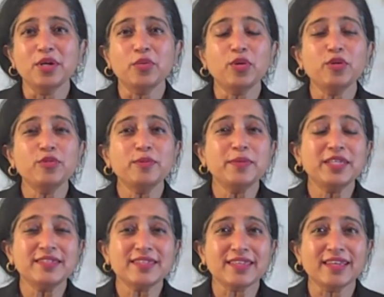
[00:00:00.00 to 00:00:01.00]
where we'll be
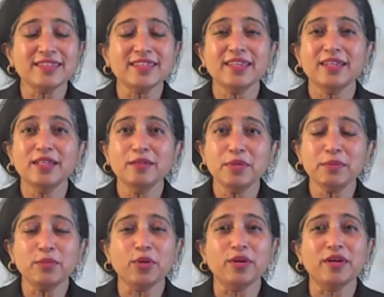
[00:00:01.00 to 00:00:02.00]
discussing a little bit
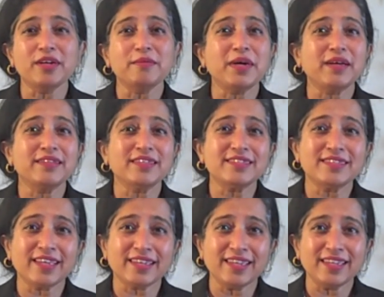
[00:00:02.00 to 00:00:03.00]
more about the
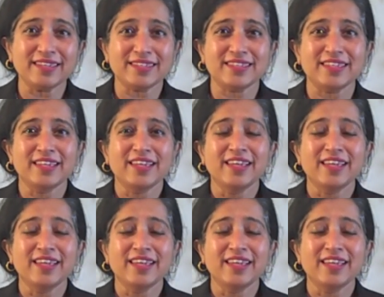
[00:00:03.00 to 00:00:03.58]
techniques